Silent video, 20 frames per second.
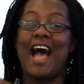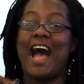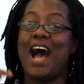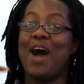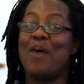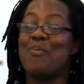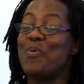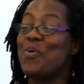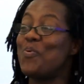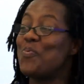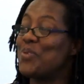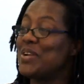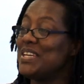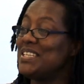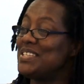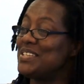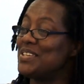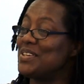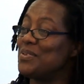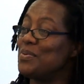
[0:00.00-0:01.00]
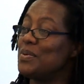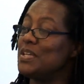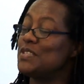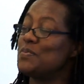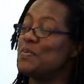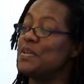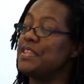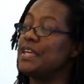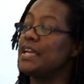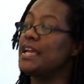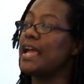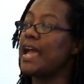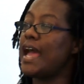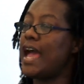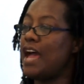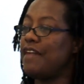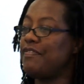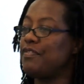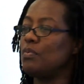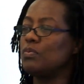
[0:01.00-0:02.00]
And what we do is we think,
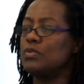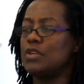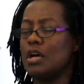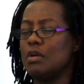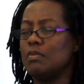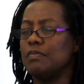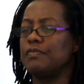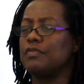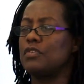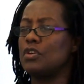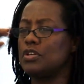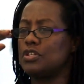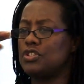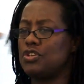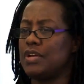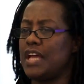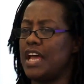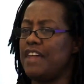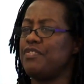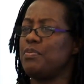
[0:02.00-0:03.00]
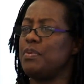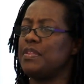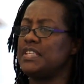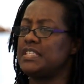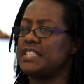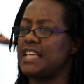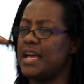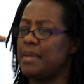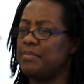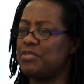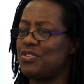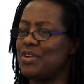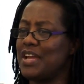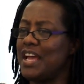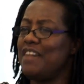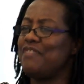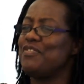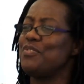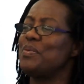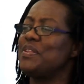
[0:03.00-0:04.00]
no, got to treat everyone the same, treat
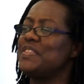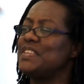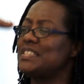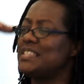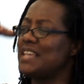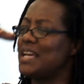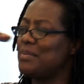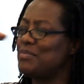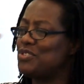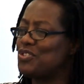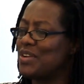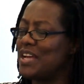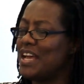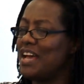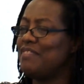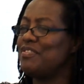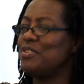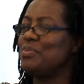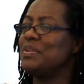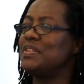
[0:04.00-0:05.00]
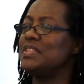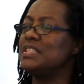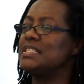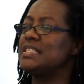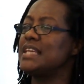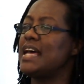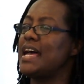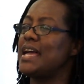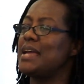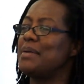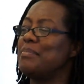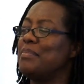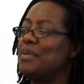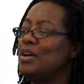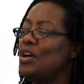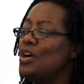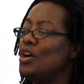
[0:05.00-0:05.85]
everyone the same, treat everyone the same.